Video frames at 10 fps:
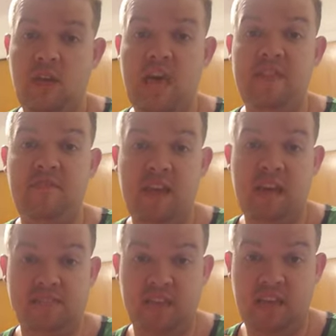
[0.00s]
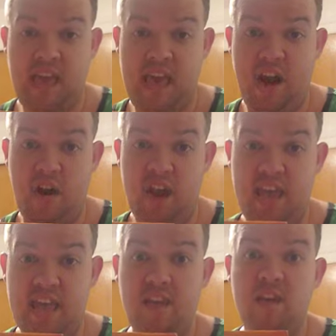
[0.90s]
And if you guys think
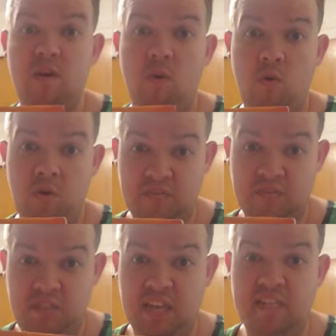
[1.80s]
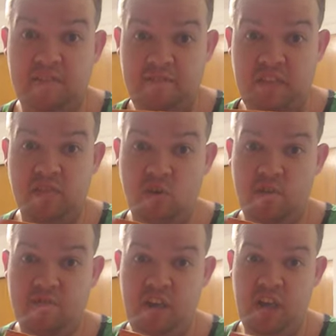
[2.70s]
Harry can defeat
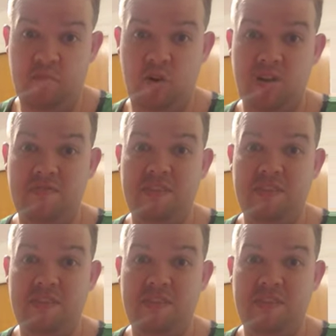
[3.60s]
Lord Voldemort,